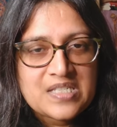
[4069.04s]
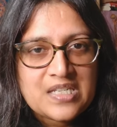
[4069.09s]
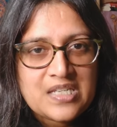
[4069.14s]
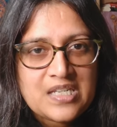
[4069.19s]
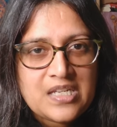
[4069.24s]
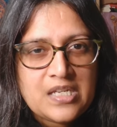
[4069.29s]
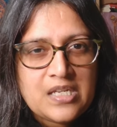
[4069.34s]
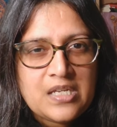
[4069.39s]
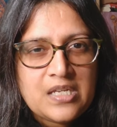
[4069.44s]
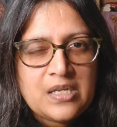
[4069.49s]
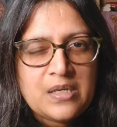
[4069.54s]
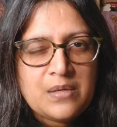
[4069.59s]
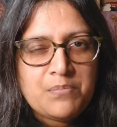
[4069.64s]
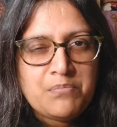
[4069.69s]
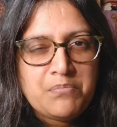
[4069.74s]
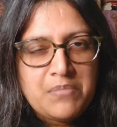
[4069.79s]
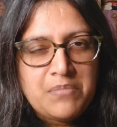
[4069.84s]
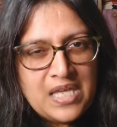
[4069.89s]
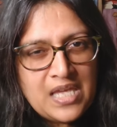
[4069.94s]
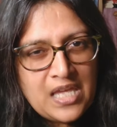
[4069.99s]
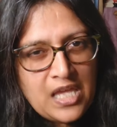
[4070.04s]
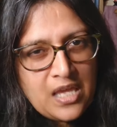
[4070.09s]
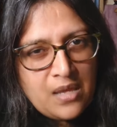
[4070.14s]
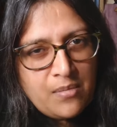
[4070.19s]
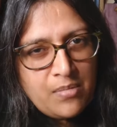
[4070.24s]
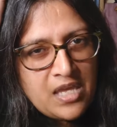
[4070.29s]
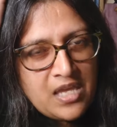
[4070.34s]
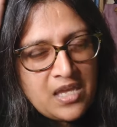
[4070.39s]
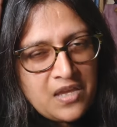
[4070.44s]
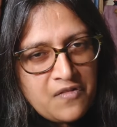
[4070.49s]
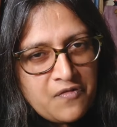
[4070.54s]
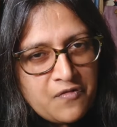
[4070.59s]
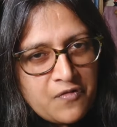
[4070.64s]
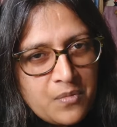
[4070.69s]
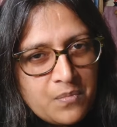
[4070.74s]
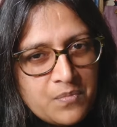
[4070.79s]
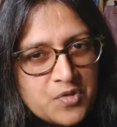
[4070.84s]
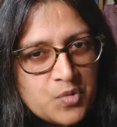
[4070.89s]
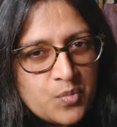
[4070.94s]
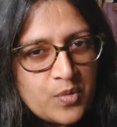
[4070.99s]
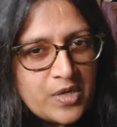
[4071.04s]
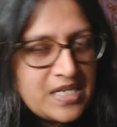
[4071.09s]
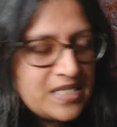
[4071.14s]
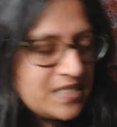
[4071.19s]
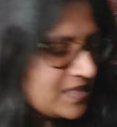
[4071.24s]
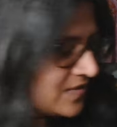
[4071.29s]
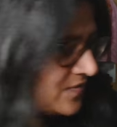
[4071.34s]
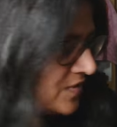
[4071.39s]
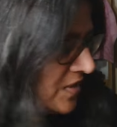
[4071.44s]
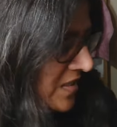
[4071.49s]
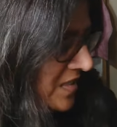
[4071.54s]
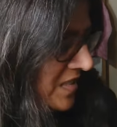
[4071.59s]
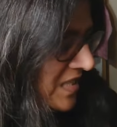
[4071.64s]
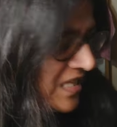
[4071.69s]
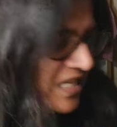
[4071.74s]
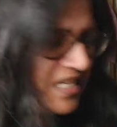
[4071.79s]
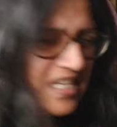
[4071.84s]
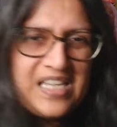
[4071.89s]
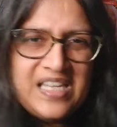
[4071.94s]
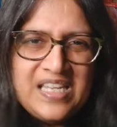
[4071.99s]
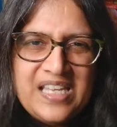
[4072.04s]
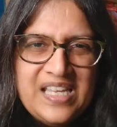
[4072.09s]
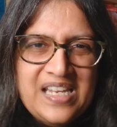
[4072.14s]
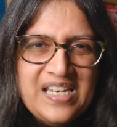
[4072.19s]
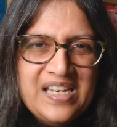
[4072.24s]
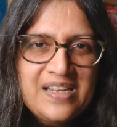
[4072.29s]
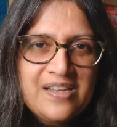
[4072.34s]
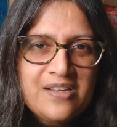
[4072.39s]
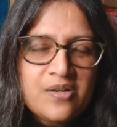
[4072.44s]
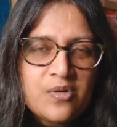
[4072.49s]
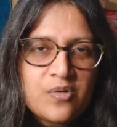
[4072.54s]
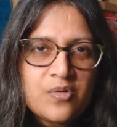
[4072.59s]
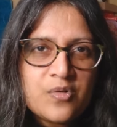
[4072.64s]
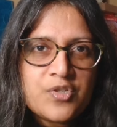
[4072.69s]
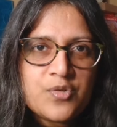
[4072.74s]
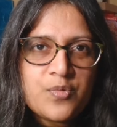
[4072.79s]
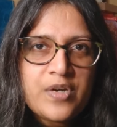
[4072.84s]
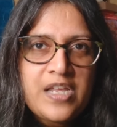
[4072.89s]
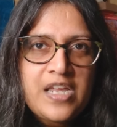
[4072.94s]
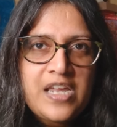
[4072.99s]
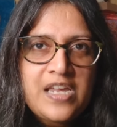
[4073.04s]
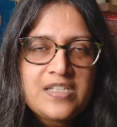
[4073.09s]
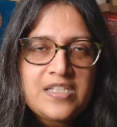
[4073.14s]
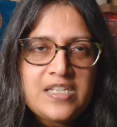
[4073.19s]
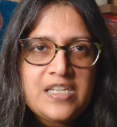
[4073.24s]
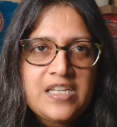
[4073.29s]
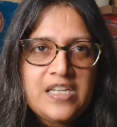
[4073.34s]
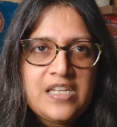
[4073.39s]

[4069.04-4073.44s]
maybe from 2017 or 2018,